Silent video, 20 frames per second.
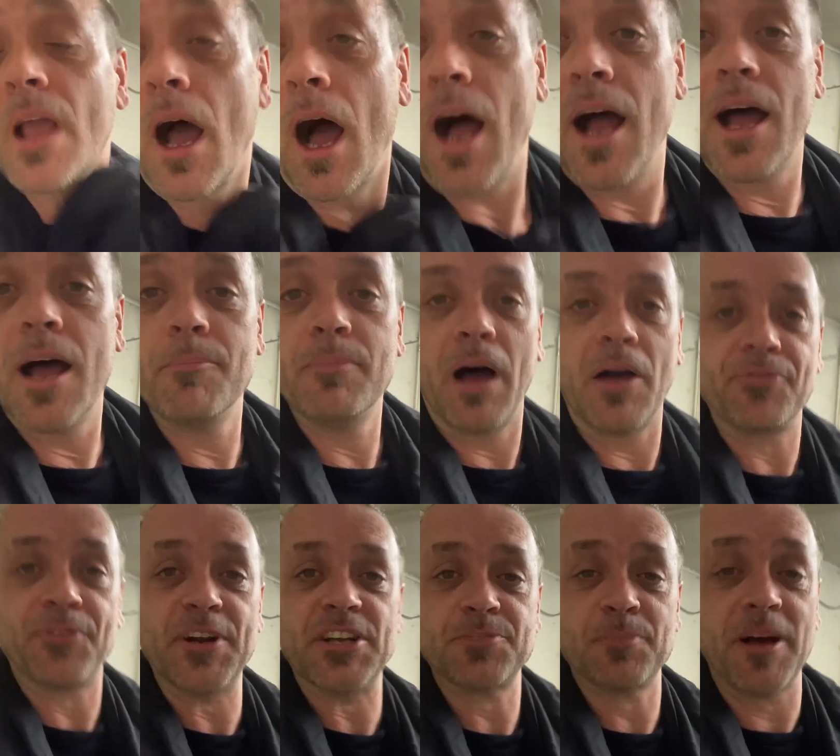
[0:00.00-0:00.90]
I
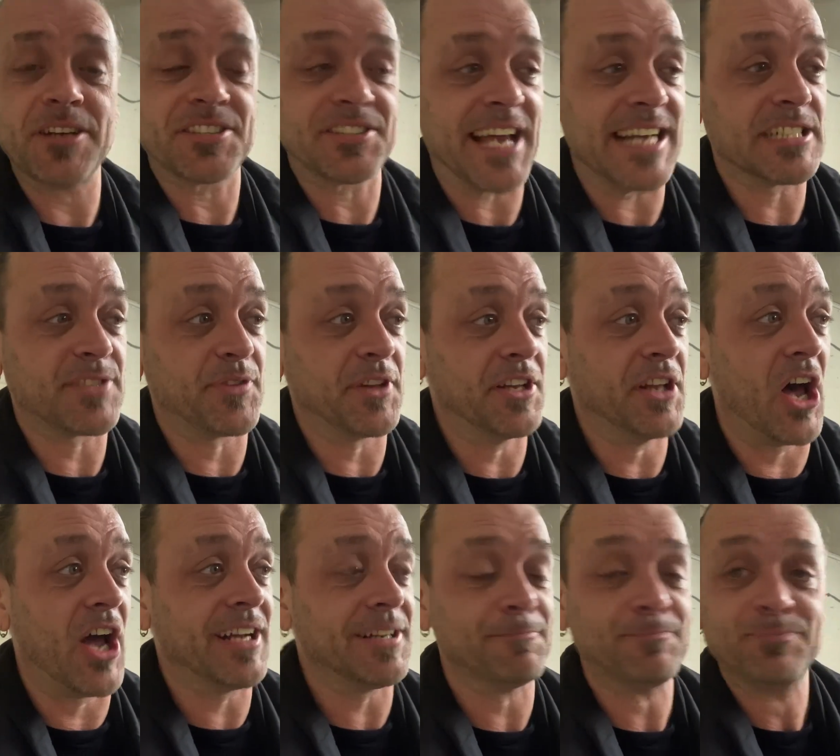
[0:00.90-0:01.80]
finished my sets for the
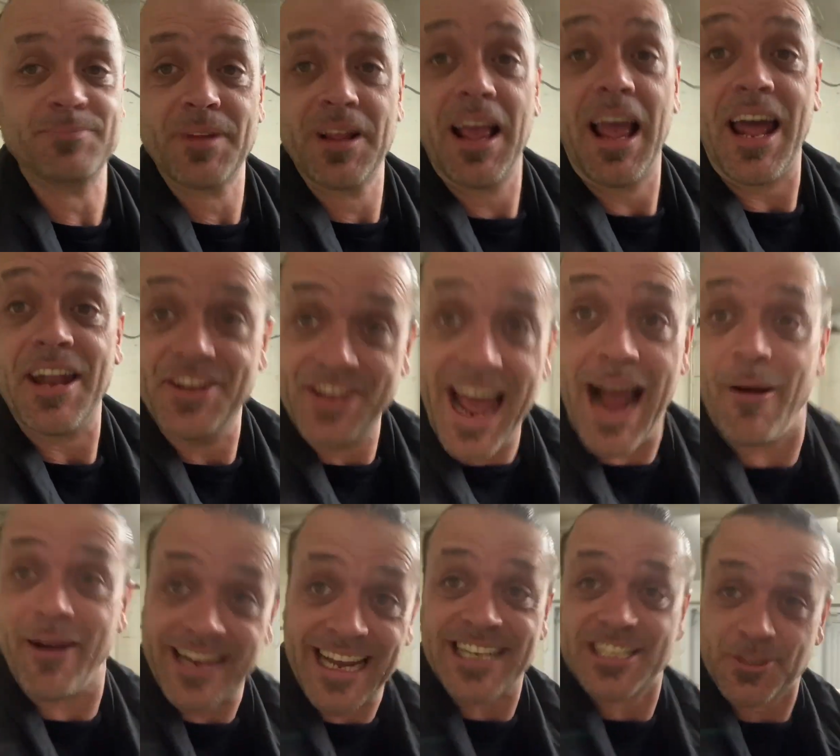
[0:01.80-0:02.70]
night. Now
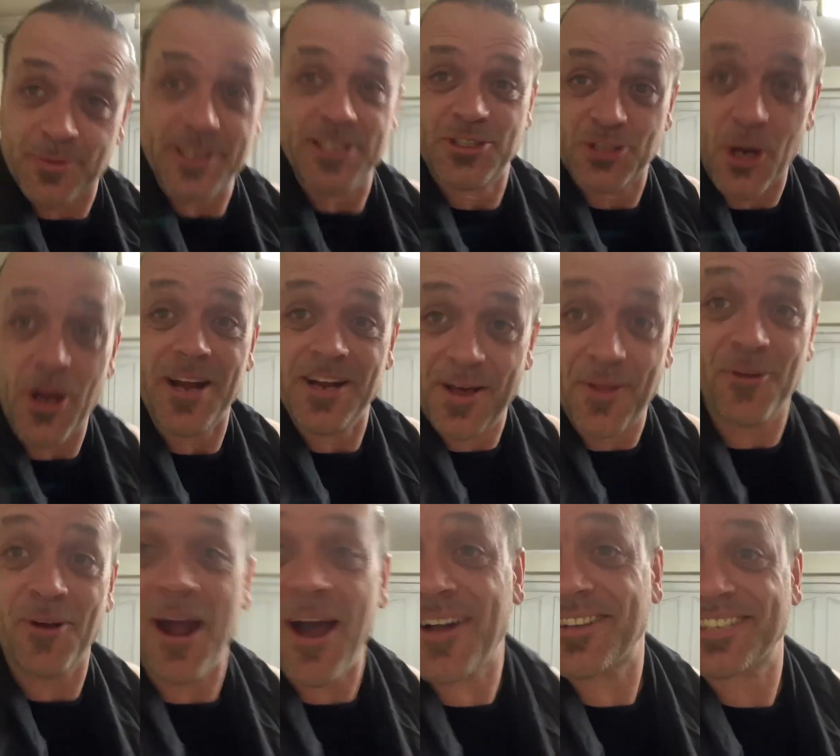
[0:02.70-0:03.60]
I get to enjoy
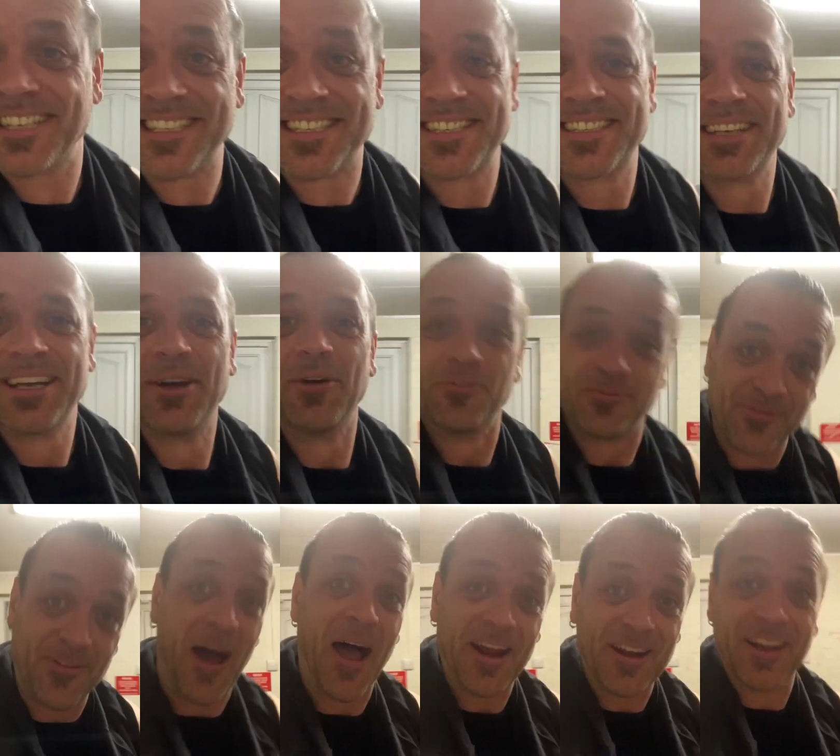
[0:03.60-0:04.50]
another artist.
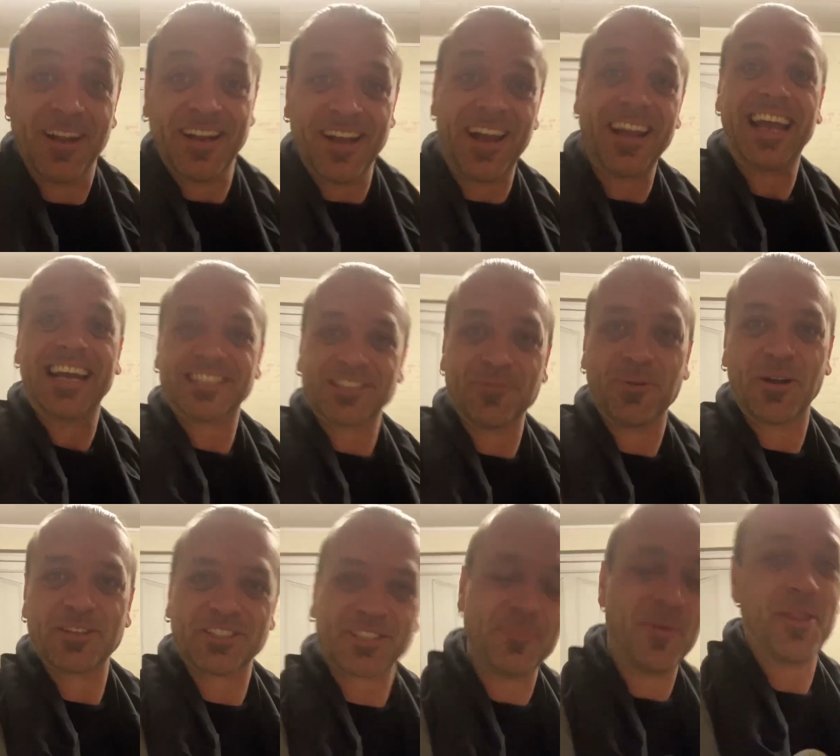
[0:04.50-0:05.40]
Finally, I get to
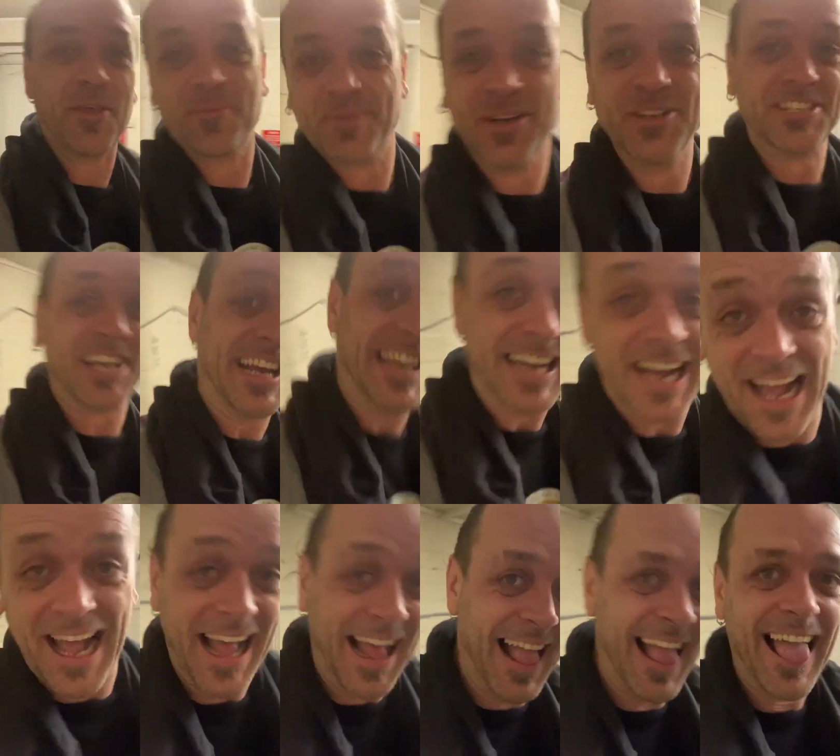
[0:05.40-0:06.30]
watch some of the music.
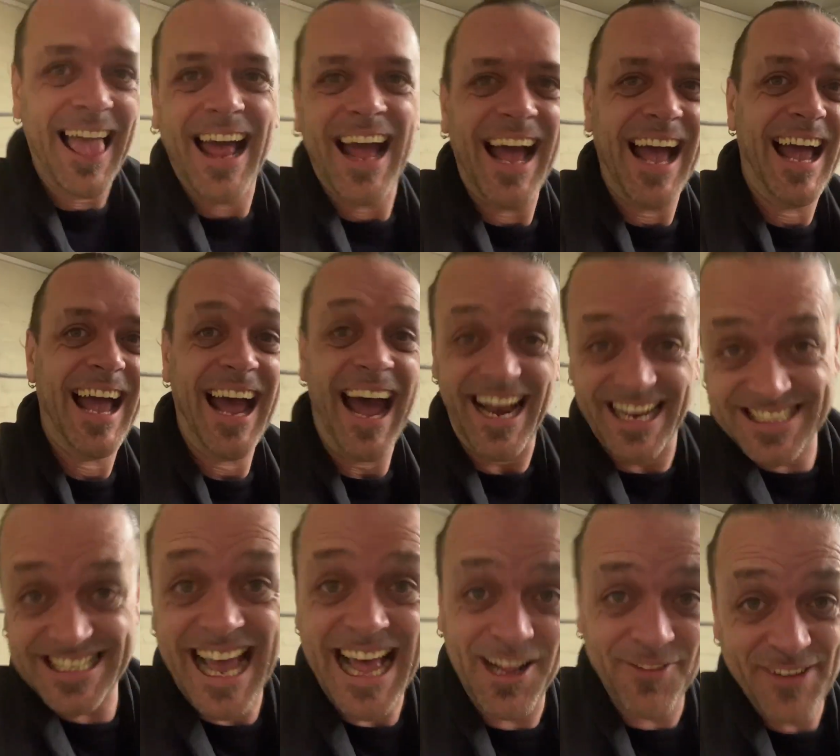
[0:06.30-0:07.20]

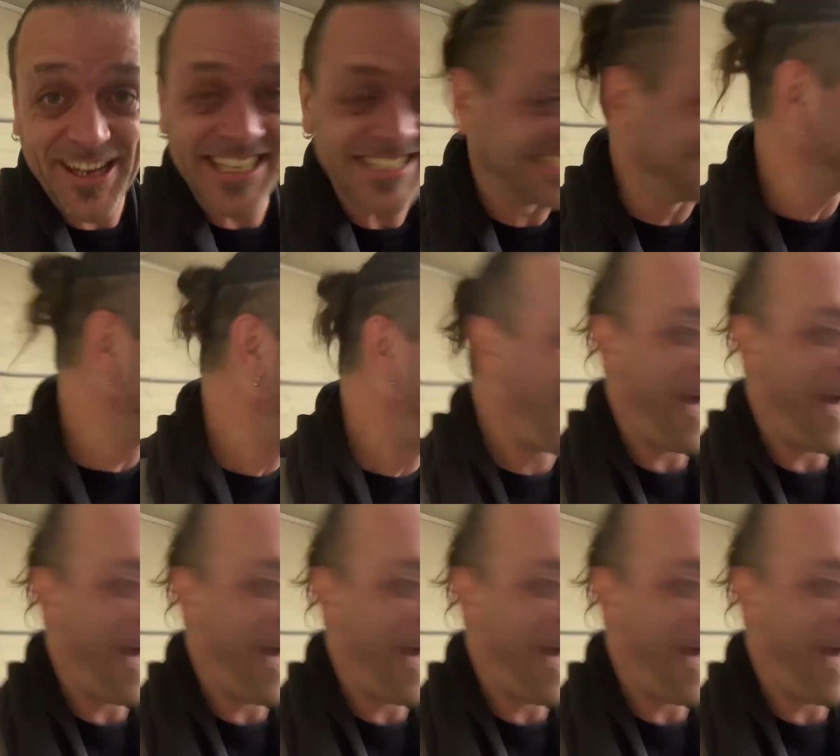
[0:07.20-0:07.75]
It's Elvis!